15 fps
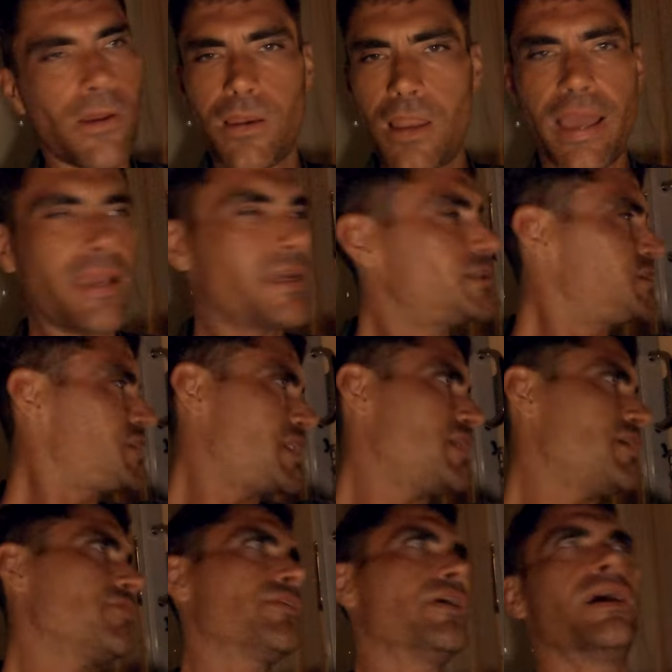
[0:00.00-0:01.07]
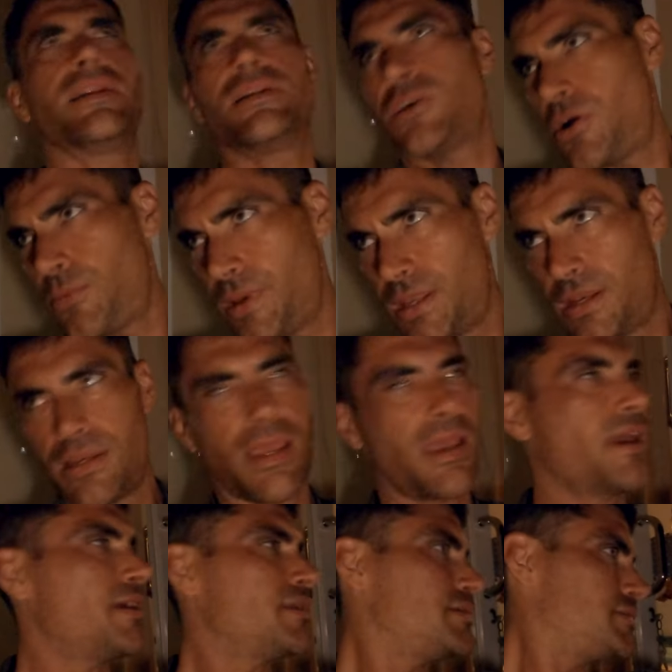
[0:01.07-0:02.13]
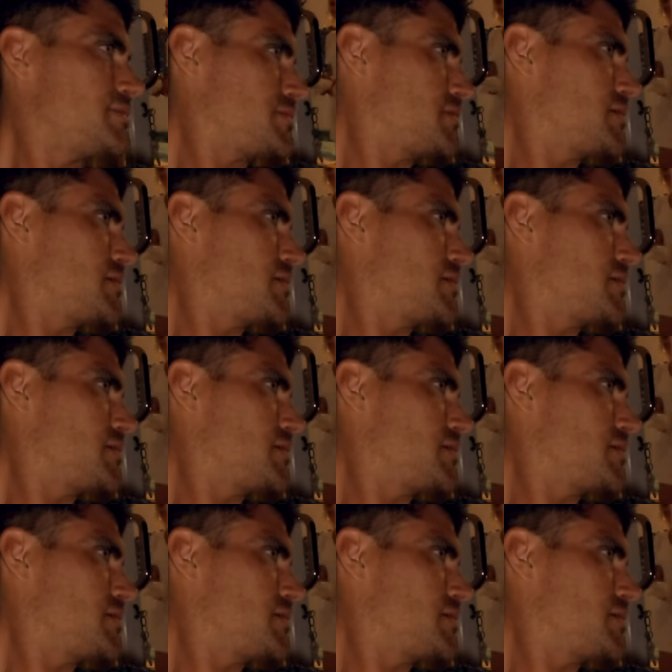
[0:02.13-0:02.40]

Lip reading: know, like and share and comment and